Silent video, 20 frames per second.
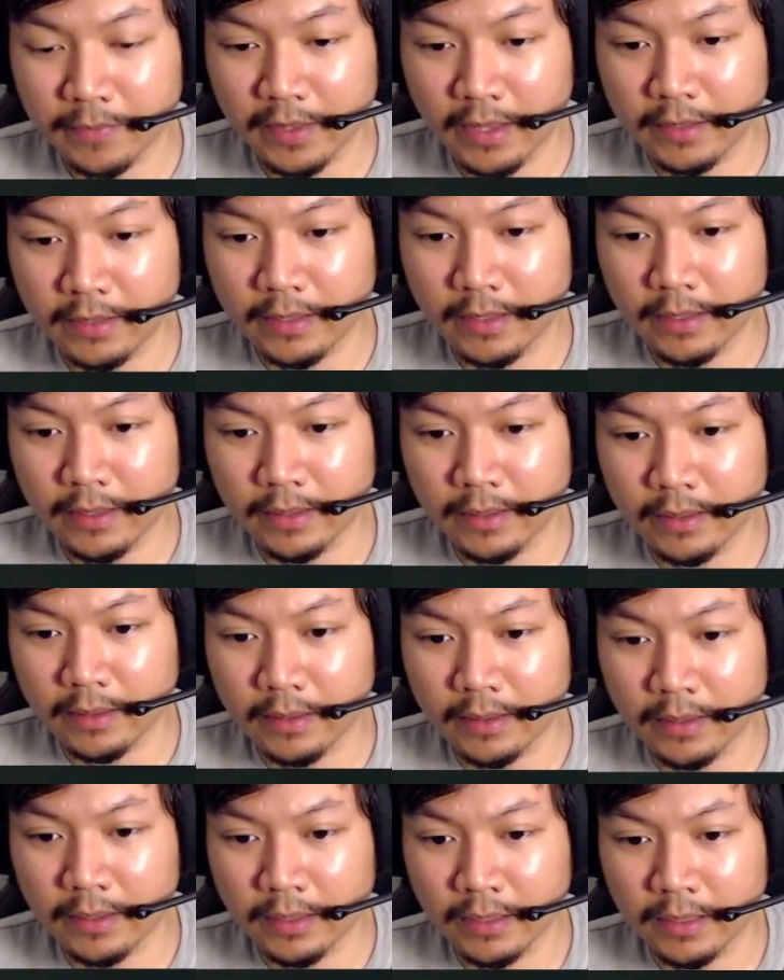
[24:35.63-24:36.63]
and then
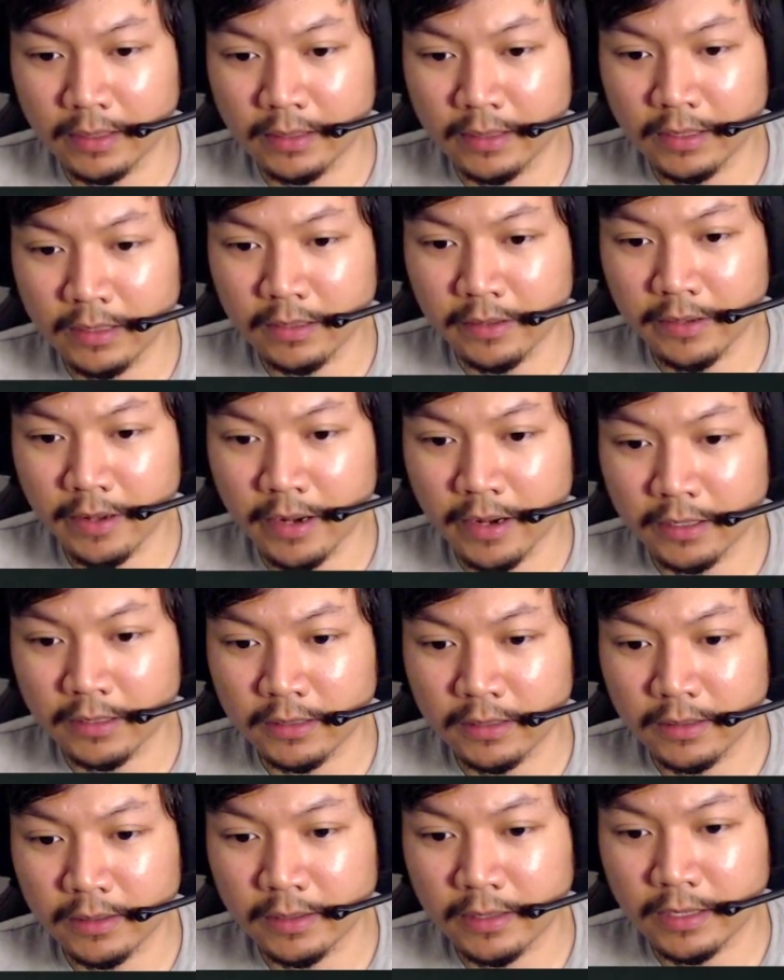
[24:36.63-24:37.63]
this
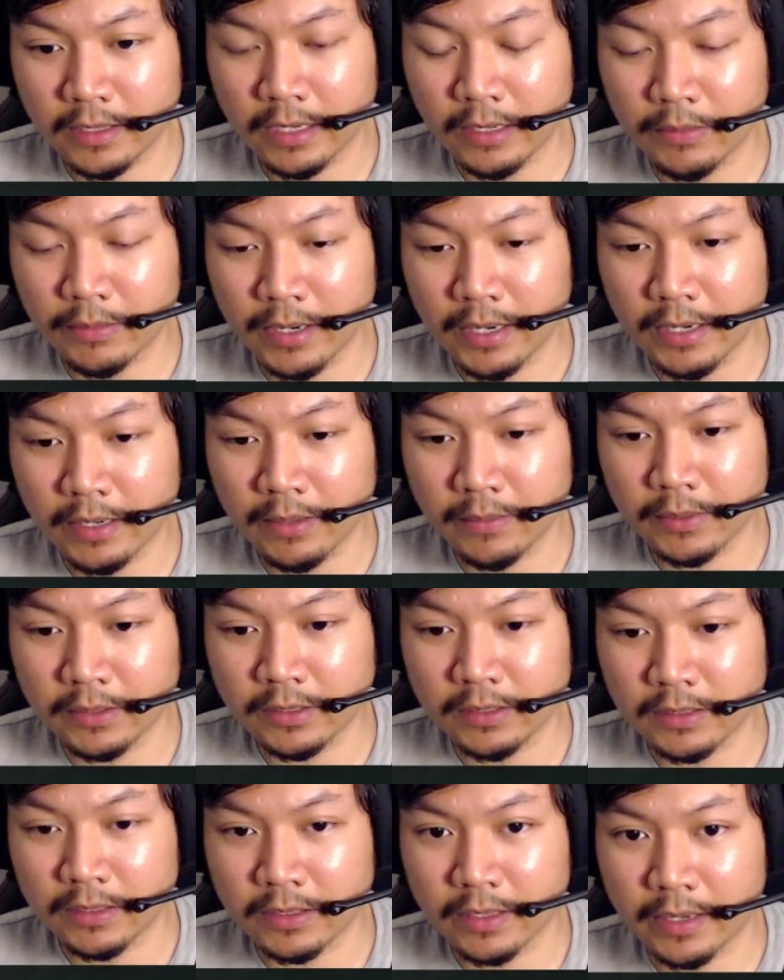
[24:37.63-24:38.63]
locked key right here, which
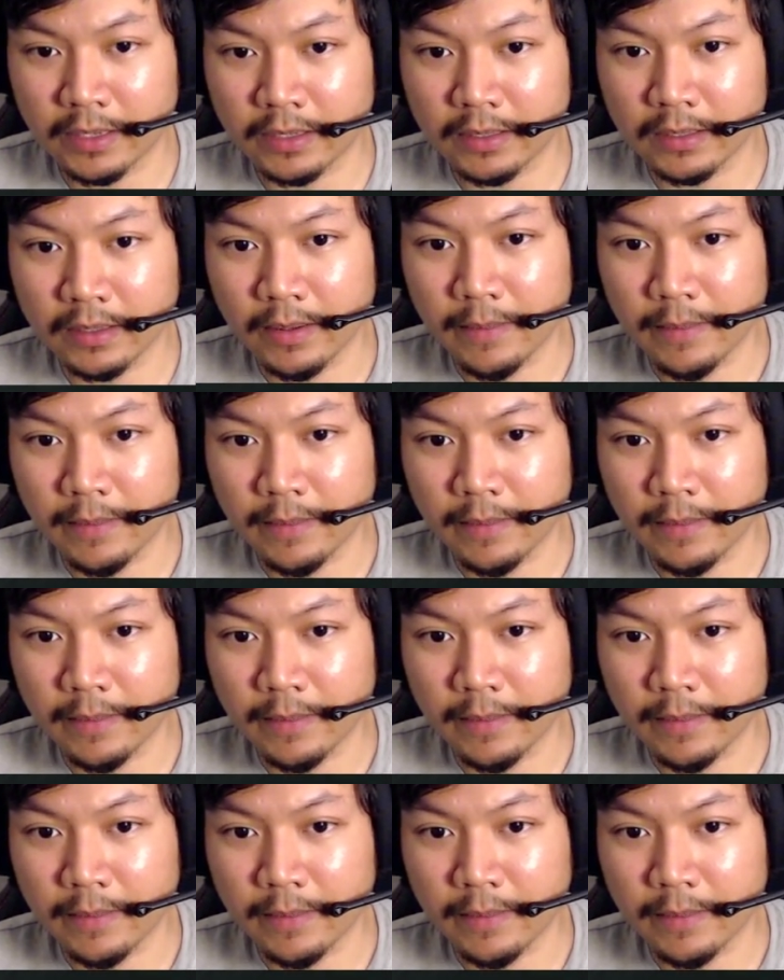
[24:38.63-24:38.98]
is like